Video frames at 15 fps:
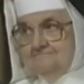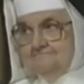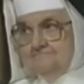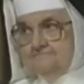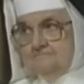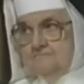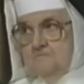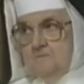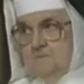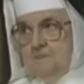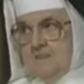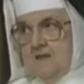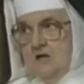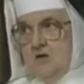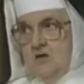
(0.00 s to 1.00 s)

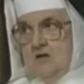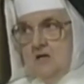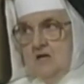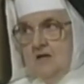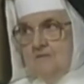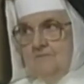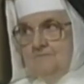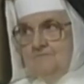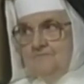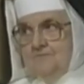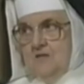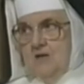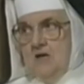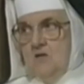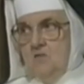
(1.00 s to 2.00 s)
Wonderful.
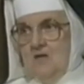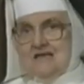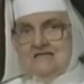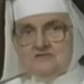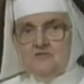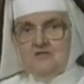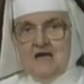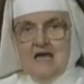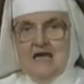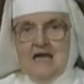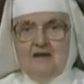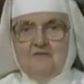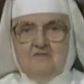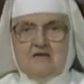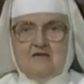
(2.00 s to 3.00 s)
Terrifying. Yeah. Well, it's
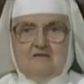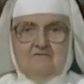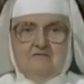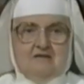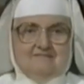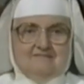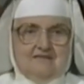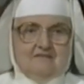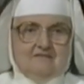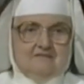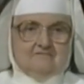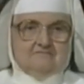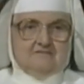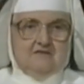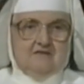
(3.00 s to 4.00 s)
okay. We, it,
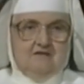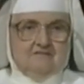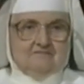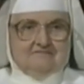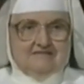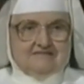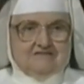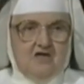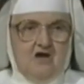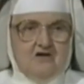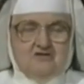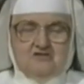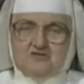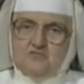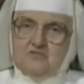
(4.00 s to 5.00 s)
you know, as long
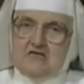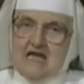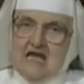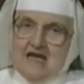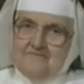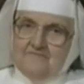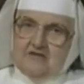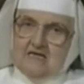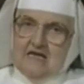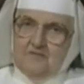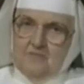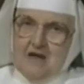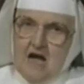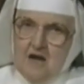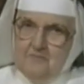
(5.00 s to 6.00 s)
as we have an
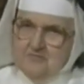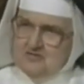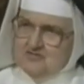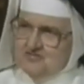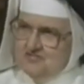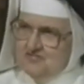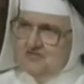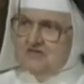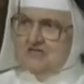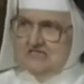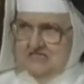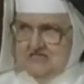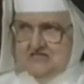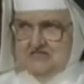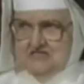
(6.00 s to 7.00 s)

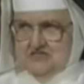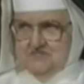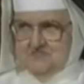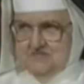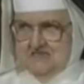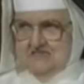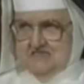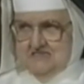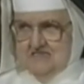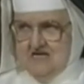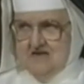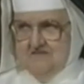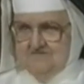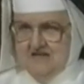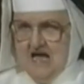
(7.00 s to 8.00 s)
opportunity to be
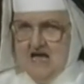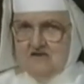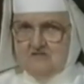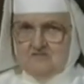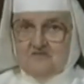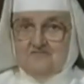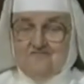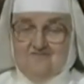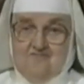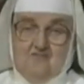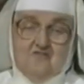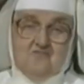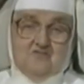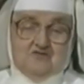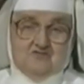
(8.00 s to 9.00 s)
saved, I look
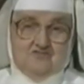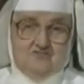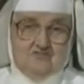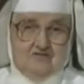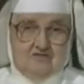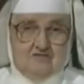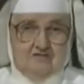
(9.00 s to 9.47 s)
forward to it.